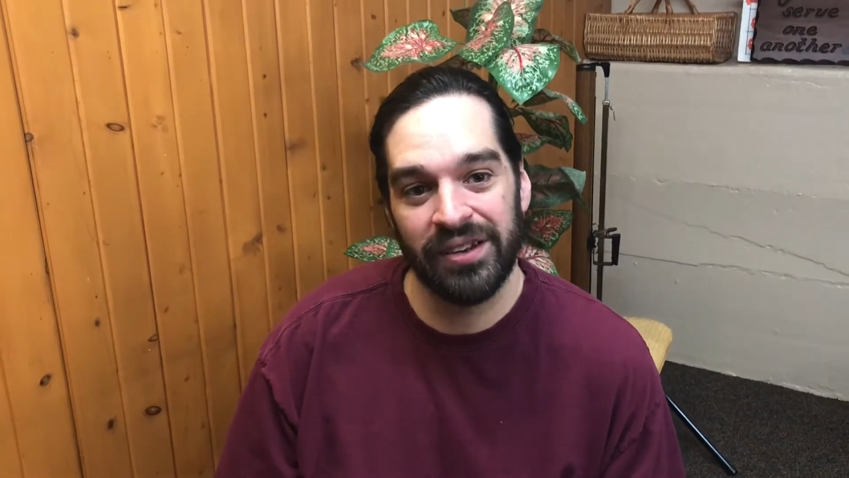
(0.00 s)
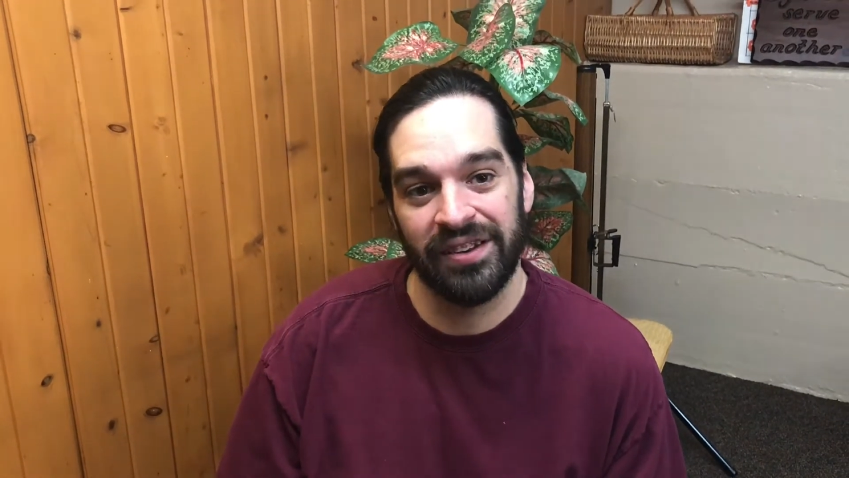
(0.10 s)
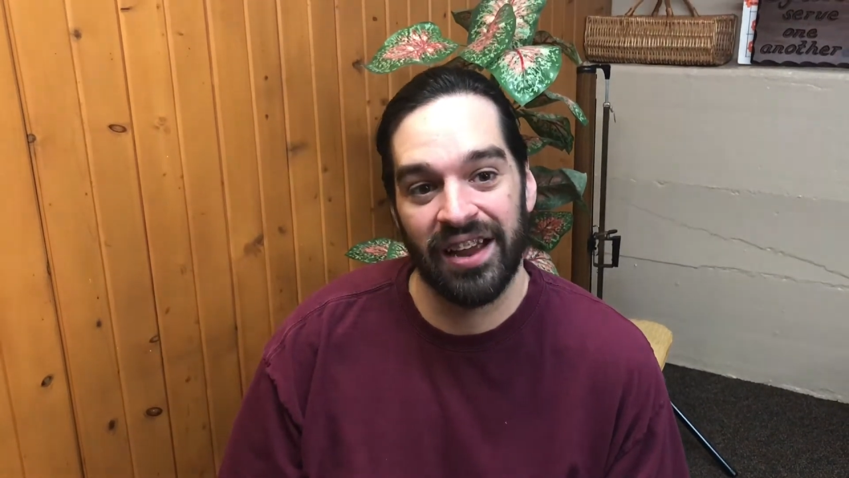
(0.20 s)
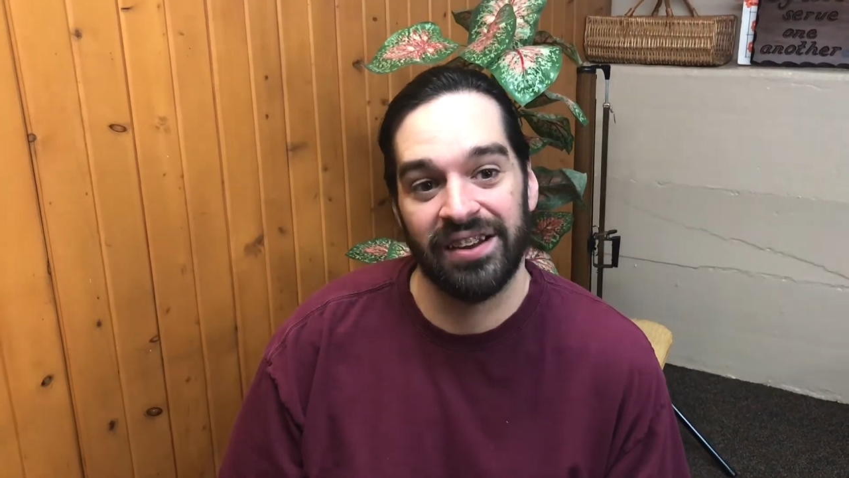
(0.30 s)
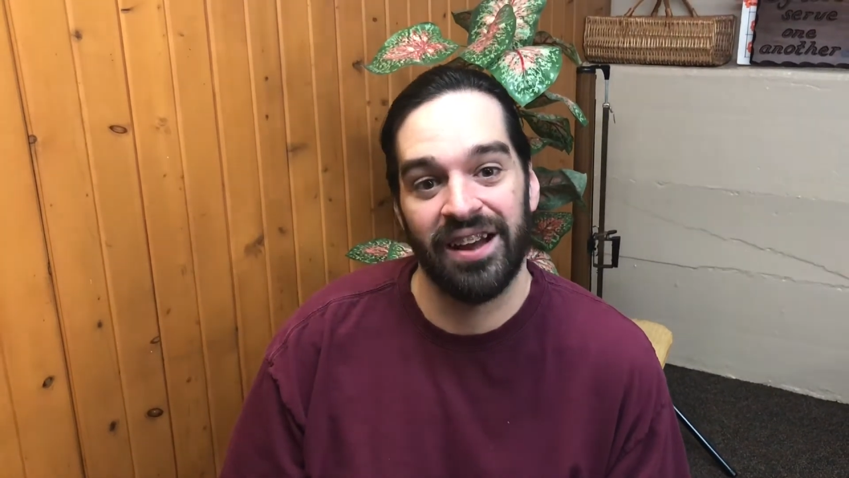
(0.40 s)

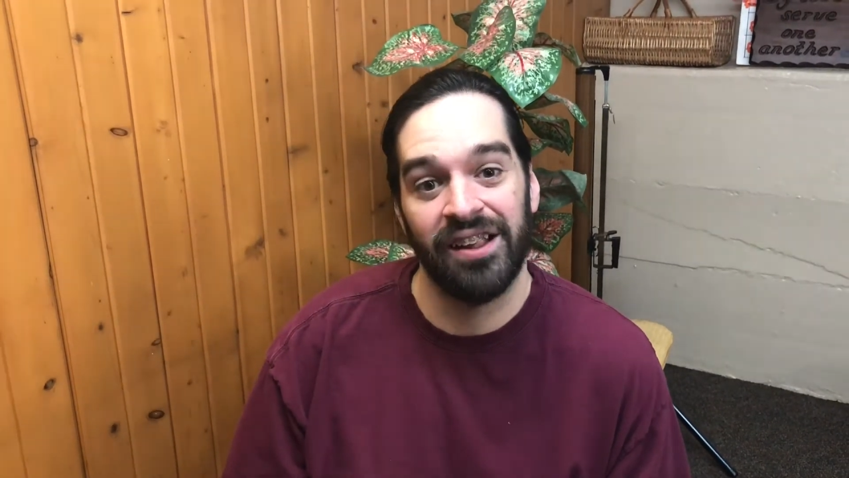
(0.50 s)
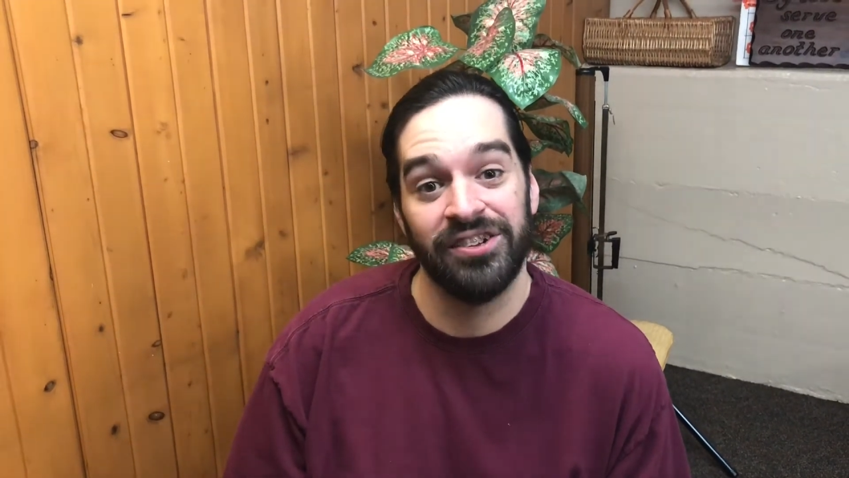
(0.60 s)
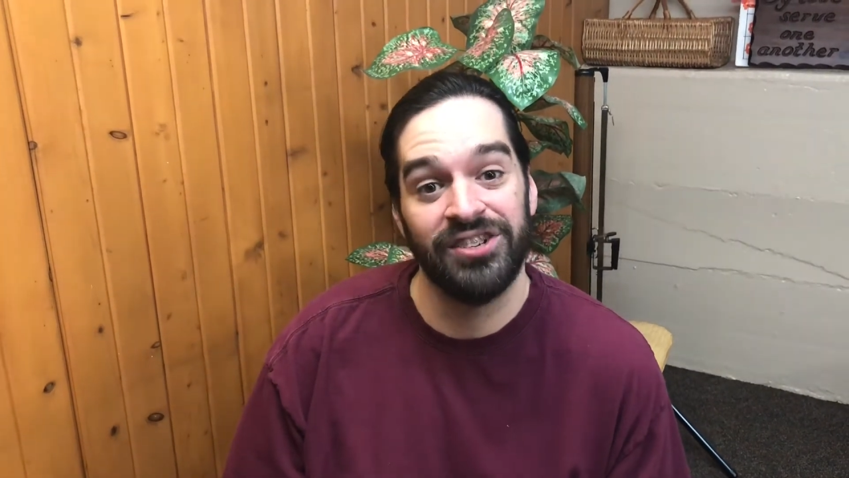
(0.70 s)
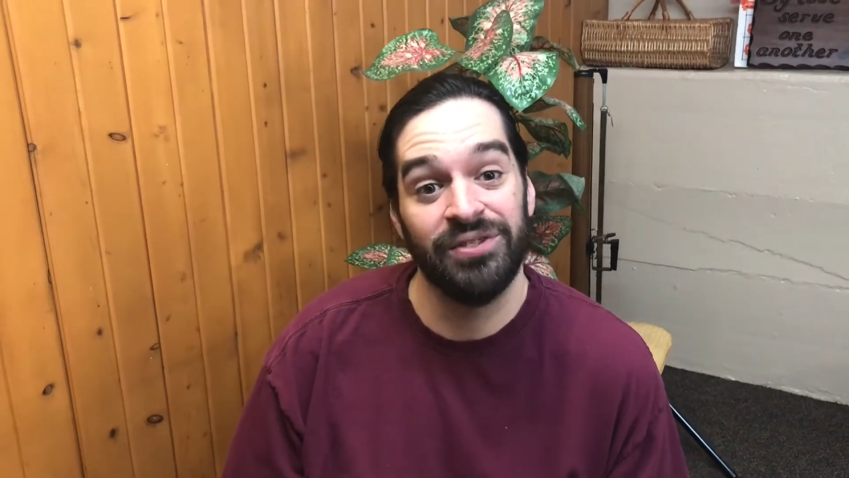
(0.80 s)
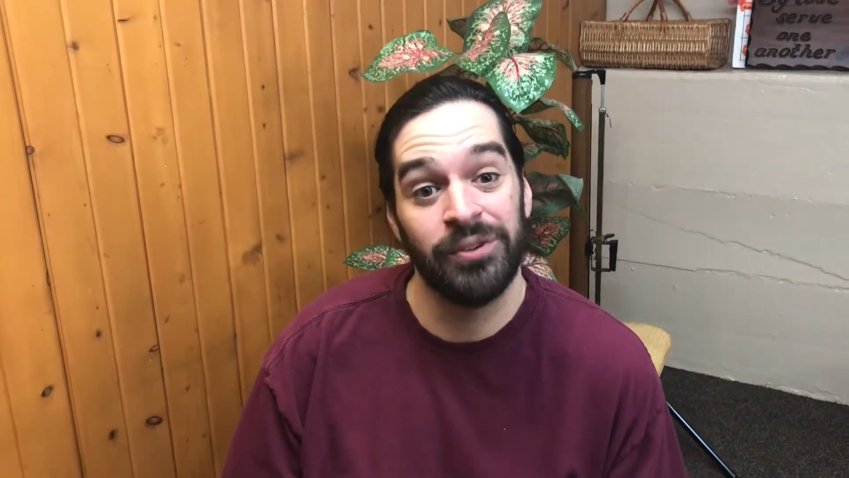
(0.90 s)
and
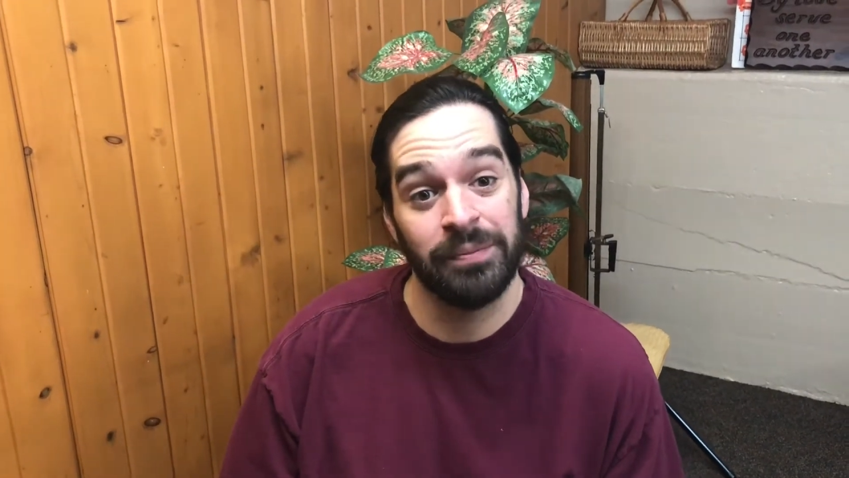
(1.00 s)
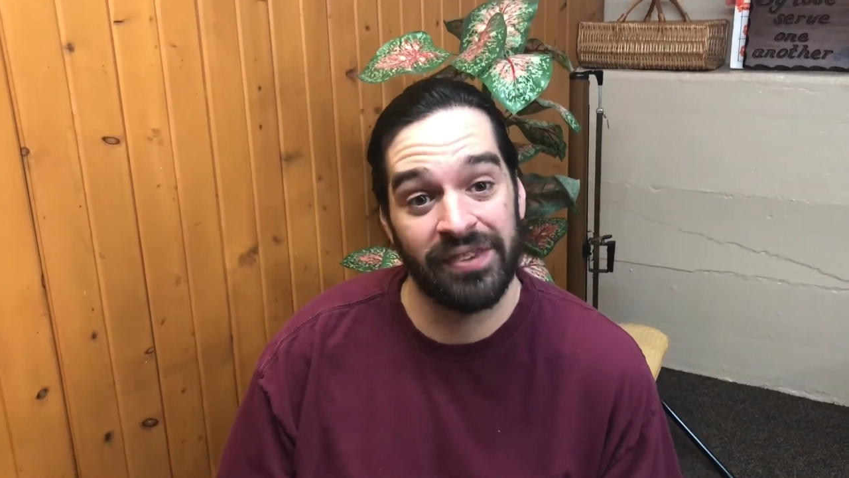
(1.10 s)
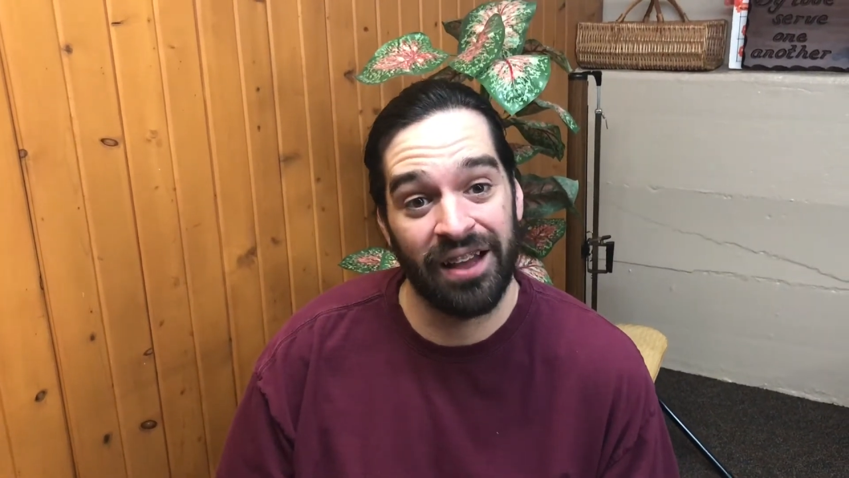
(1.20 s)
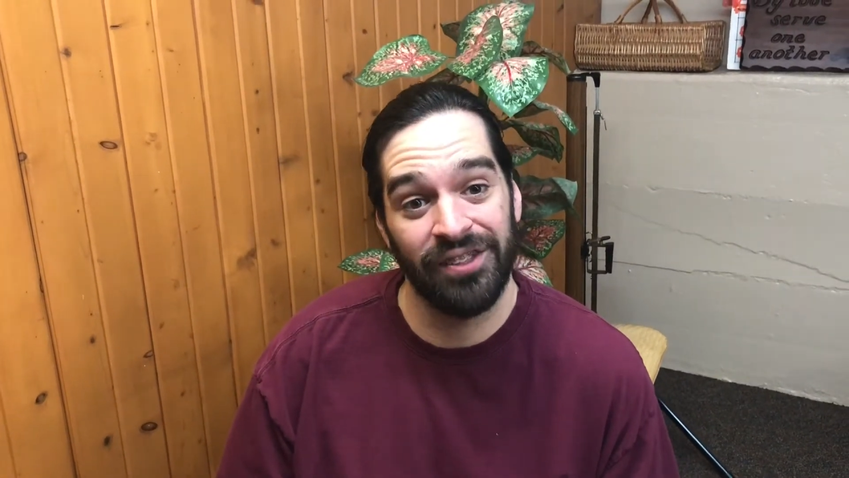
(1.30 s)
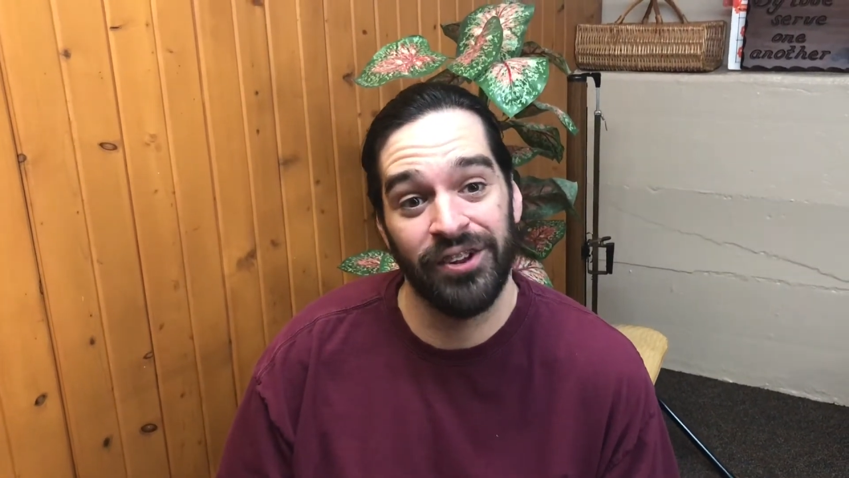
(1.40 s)
technology from
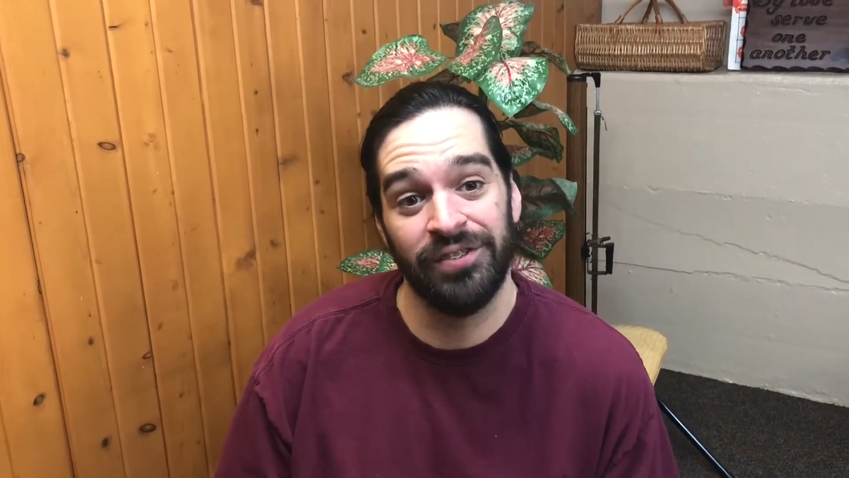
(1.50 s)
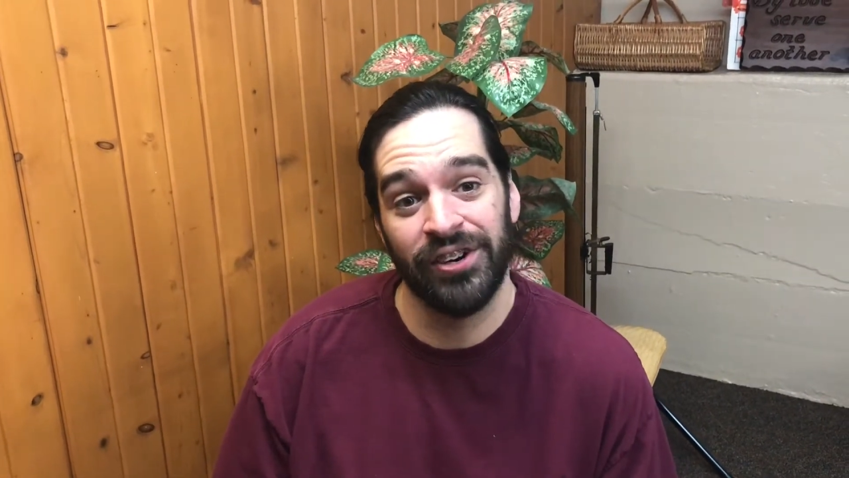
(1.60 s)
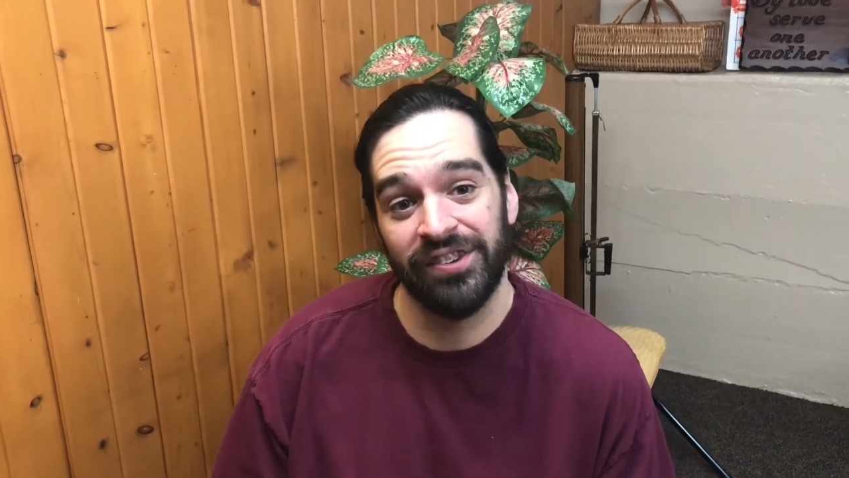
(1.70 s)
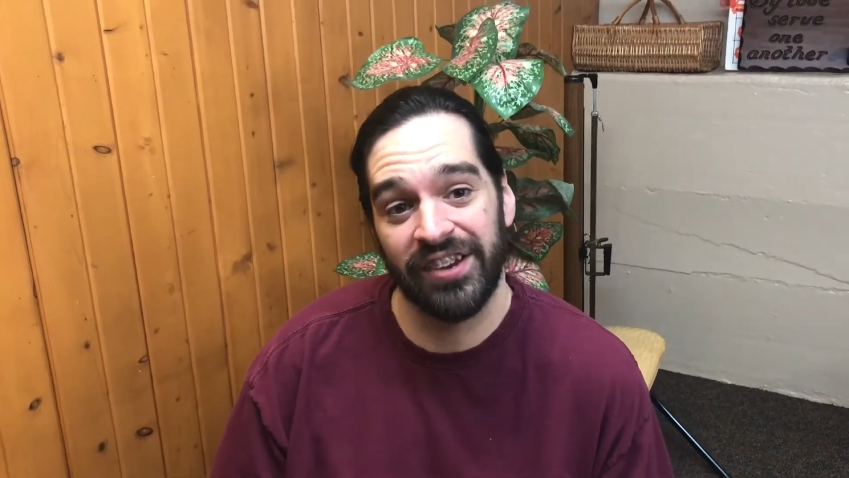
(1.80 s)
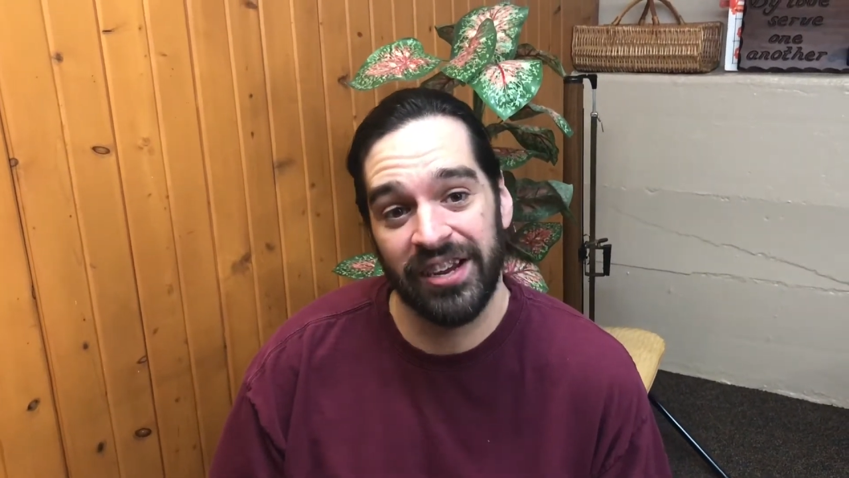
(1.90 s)
South
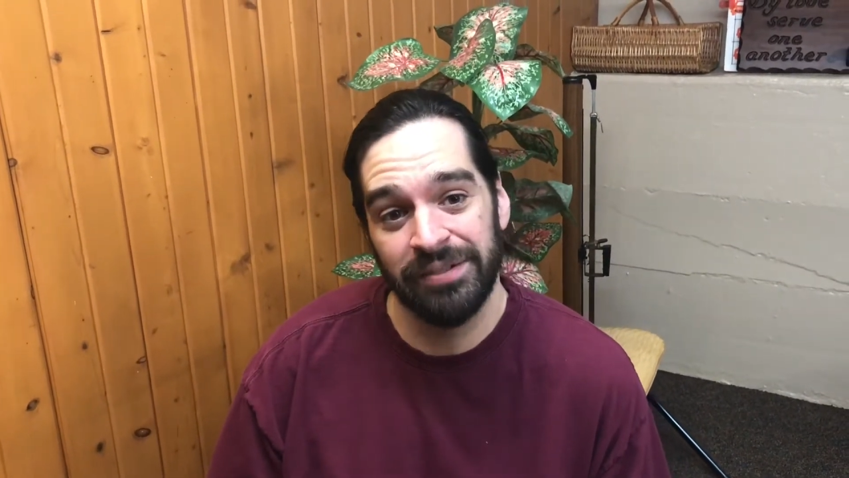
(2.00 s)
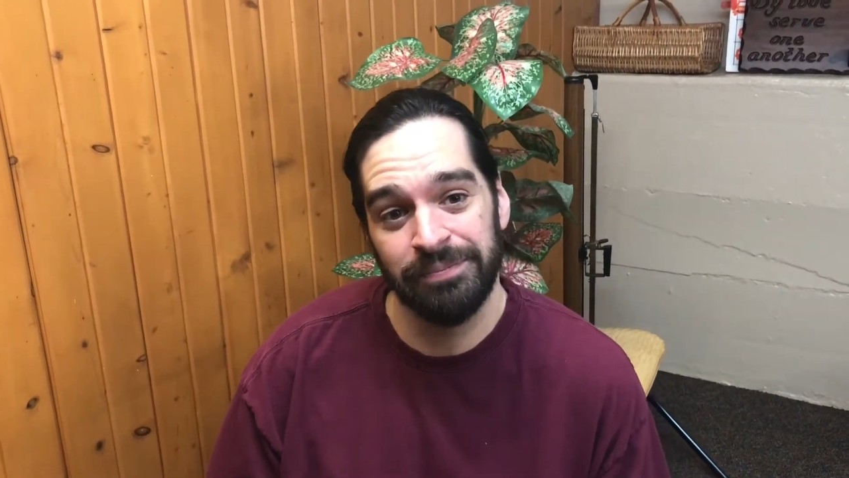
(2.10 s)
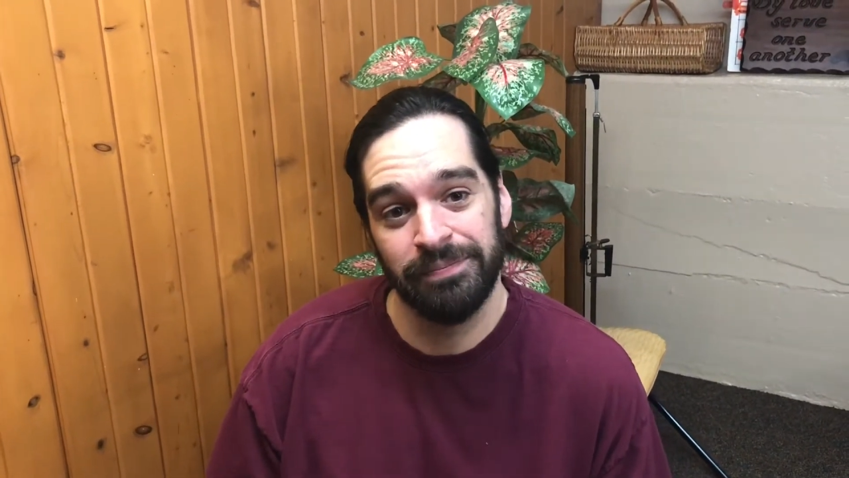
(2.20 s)
University.